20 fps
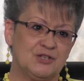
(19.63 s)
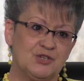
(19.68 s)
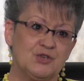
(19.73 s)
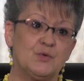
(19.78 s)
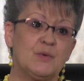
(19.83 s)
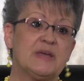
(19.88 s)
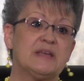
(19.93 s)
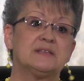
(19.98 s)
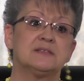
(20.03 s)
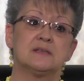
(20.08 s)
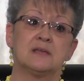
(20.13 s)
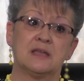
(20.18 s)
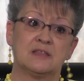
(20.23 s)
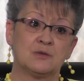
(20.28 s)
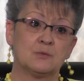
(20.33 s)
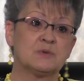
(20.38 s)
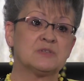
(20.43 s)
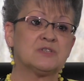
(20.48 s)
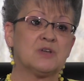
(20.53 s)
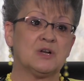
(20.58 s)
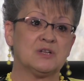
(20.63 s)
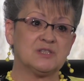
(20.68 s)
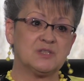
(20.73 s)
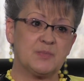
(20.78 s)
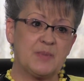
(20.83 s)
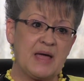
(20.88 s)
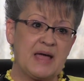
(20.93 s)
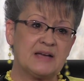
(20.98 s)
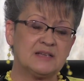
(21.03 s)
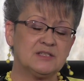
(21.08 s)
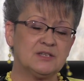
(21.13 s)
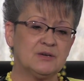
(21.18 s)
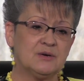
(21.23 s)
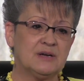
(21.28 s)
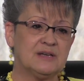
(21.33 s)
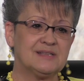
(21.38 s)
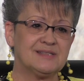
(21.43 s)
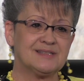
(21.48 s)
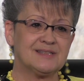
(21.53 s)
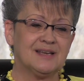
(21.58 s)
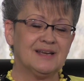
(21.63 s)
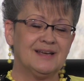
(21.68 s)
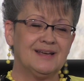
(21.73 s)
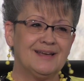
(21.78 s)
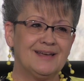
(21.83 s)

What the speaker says: 2 weeks, get the results back to us.